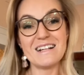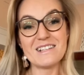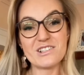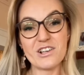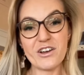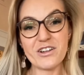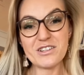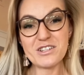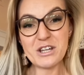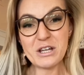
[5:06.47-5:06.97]

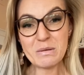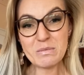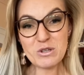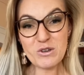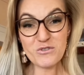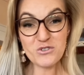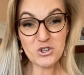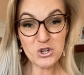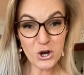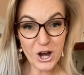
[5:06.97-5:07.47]
So in terms
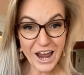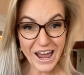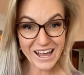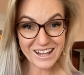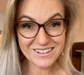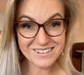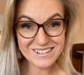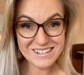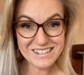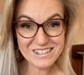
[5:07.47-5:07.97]
of
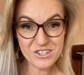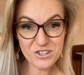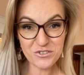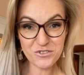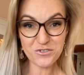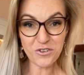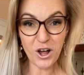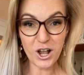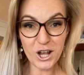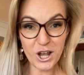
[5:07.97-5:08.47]
trends to
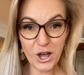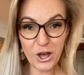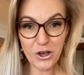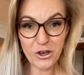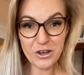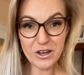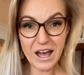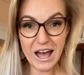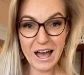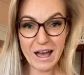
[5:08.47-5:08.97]

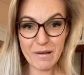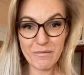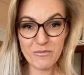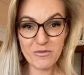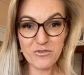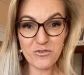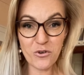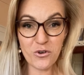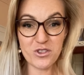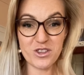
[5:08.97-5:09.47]
follow
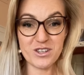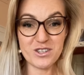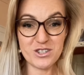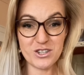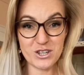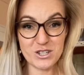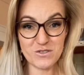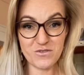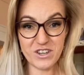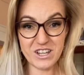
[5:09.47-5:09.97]
for this
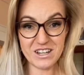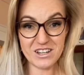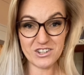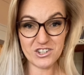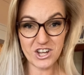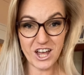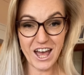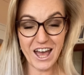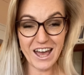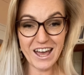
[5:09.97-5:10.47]
year's
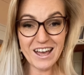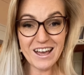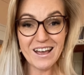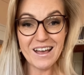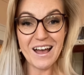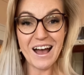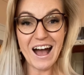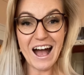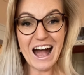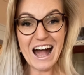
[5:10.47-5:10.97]
VDJ,
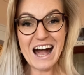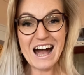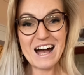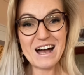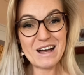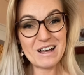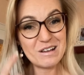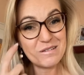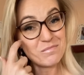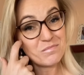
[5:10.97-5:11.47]

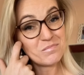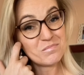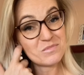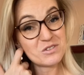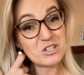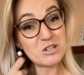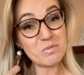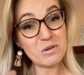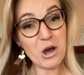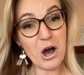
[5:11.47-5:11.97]

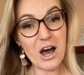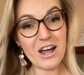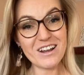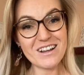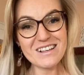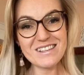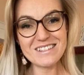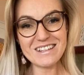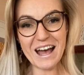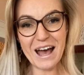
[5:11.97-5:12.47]
to be
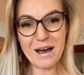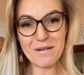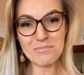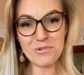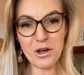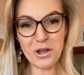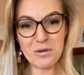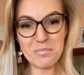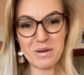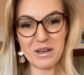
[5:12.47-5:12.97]
honest, I'm
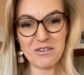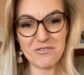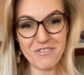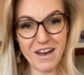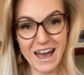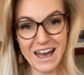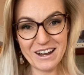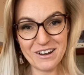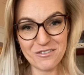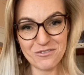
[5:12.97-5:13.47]
not a big
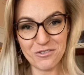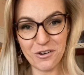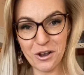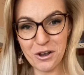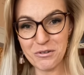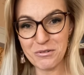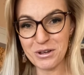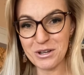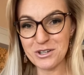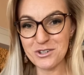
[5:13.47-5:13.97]
fan of
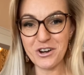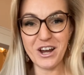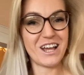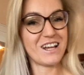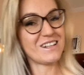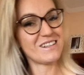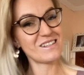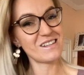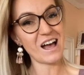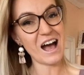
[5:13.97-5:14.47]
following
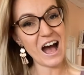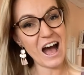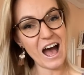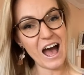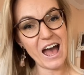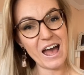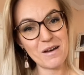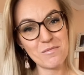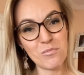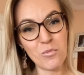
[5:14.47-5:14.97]
trends.
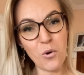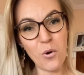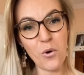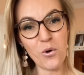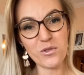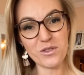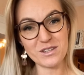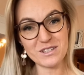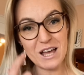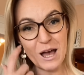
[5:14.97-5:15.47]
I'm more
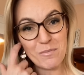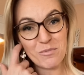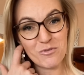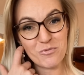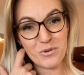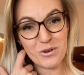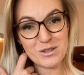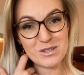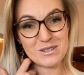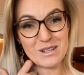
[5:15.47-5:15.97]
the type of
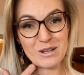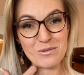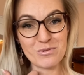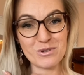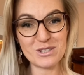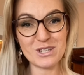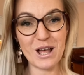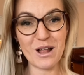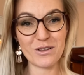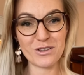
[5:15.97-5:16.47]
person that
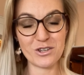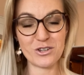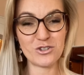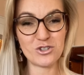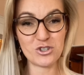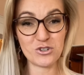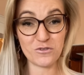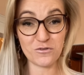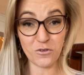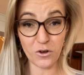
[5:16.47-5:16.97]
would tell you
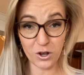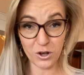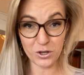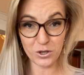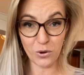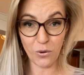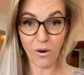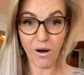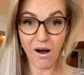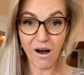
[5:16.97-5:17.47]
to follow
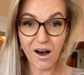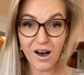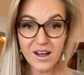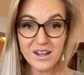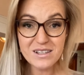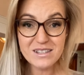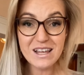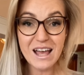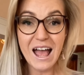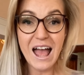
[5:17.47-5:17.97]
your
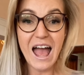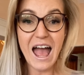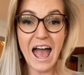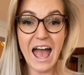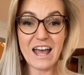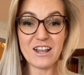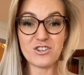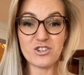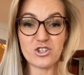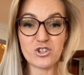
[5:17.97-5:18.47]
heart
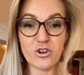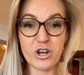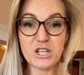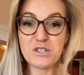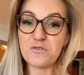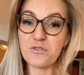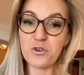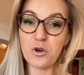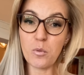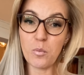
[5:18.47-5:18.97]
and to dress
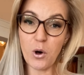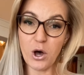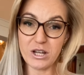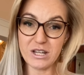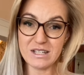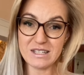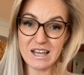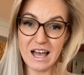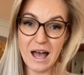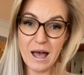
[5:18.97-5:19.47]
for your
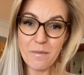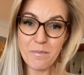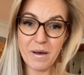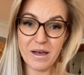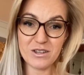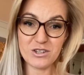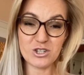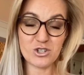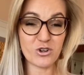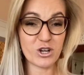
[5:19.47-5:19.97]
body type
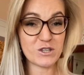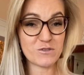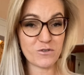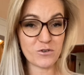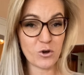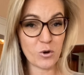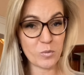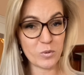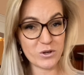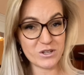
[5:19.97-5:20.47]
and to dress for
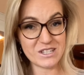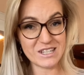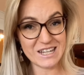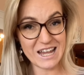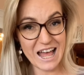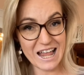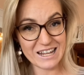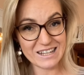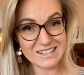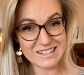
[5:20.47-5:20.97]
your
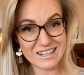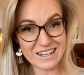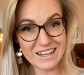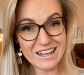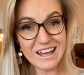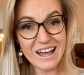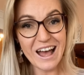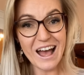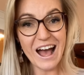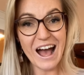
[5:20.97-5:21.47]

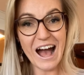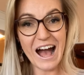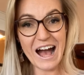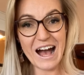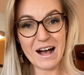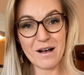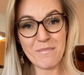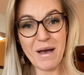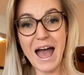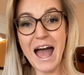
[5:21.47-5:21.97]
personality.
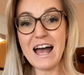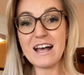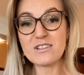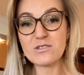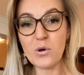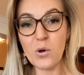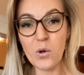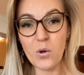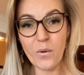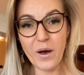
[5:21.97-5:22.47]
As
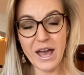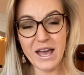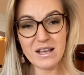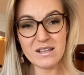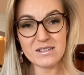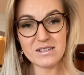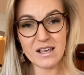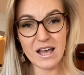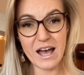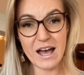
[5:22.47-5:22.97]

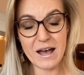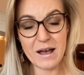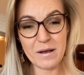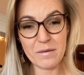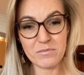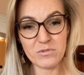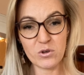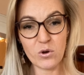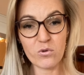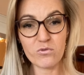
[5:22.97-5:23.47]
always,
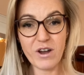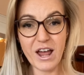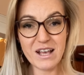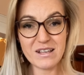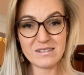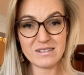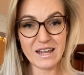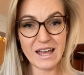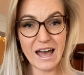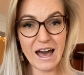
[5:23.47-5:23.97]
your
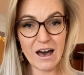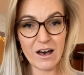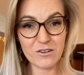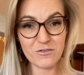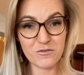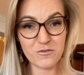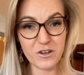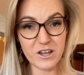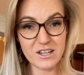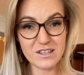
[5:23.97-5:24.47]
race day
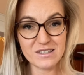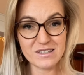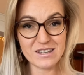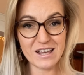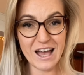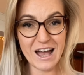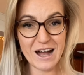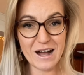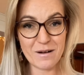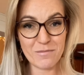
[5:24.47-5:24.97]
outfit,
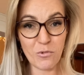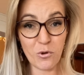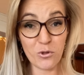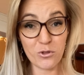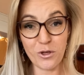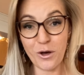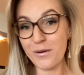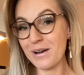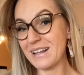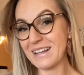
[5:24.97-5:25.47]

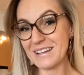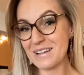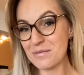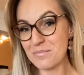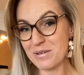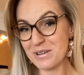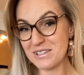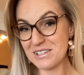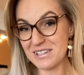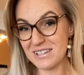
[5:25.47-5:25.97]
although a little
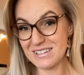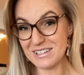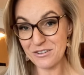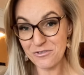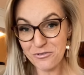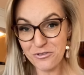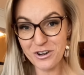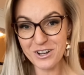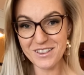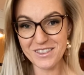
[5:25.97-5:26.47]
bit
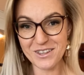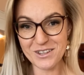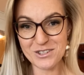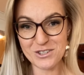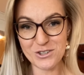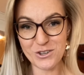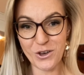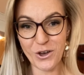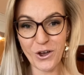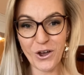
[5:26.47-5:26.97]
different
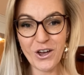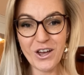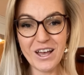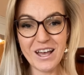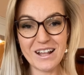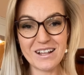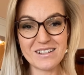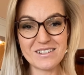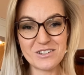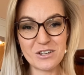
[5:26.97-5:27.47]
this year
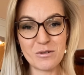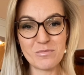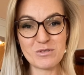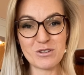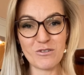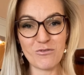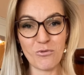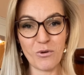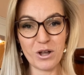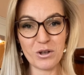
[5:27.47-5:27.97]
in terms
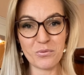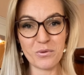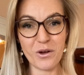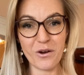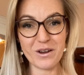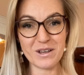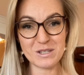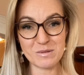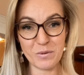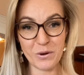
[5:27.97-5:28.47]
of what we
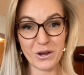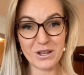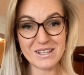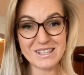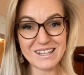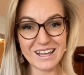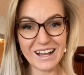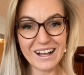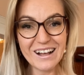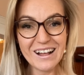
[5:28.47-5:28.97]
are
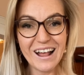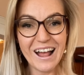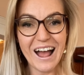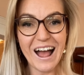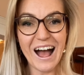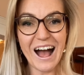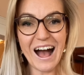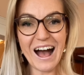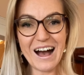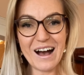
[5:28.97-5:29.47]
experiencing
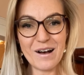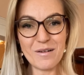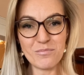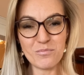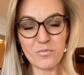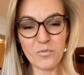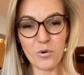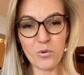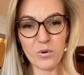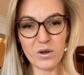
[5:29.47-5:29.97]

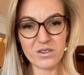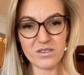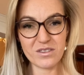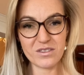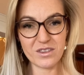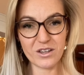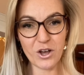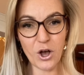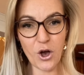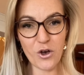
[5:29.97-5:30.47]
with
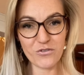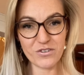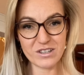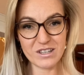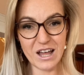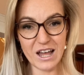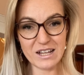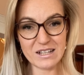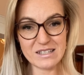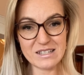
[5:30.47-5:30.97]
the
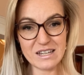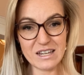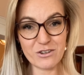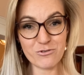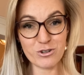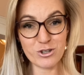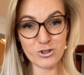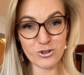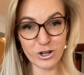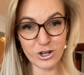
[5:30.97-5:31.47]
COVID-19
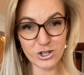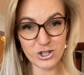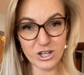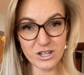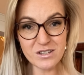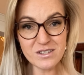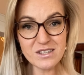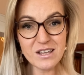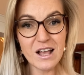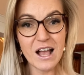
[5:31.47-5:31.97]

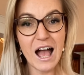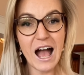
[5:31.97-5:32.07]
restrictions,